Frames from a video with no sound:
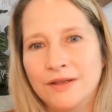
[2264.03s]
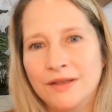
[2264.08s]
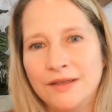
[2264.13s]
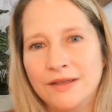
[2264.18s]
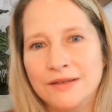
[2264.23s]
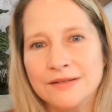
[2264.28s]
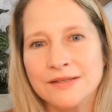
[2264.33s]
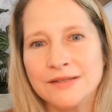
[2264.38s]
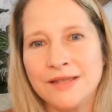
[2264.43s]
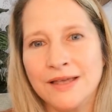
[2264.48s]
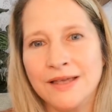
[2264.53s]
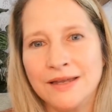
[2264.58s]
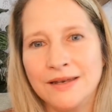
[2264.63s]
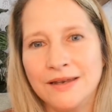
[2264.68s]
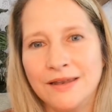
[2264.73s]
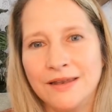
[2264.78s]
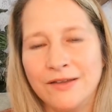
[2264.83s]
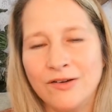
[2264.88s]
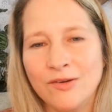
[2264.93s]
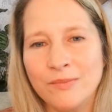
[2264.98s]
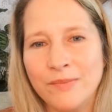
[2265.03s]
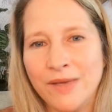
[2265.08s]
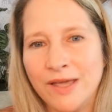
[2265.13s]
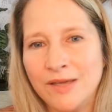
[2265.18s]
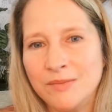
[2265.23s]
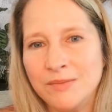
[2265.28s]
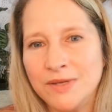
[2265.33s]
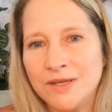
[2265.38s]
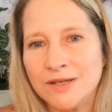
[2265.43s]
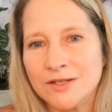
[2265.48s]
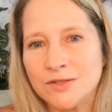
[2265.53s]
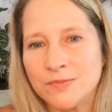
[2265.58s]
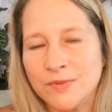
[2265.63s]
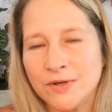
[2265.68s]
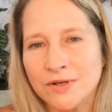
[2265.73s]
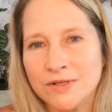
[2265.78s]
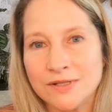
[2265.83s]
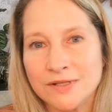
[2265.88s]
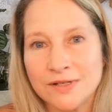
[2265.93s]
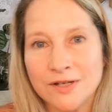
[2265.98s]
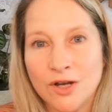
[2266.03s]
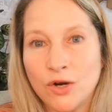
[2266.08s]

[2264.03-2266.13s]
Is that there may be experiences,